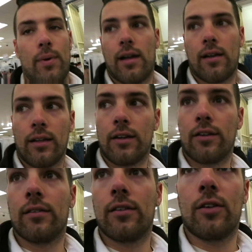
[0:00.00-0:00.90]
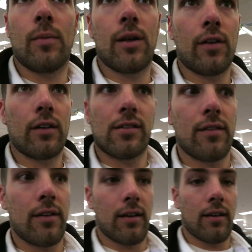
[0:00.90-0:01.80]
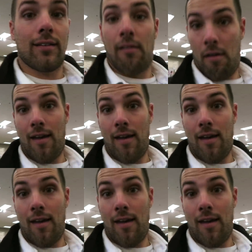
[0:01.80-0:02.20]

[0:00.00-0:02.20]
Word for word: back on later and tell you my thoughts of the day.